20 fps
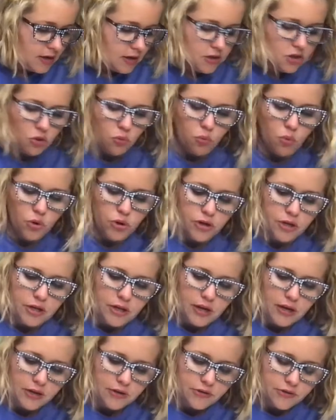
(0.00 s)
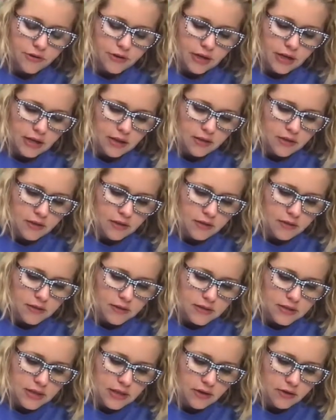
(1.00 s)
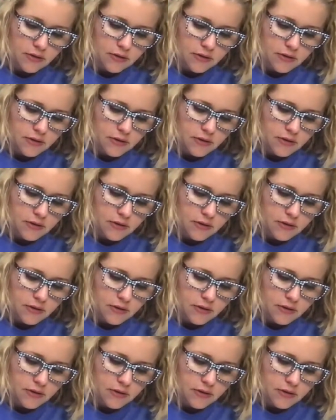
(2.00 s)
the wood underneath the teal.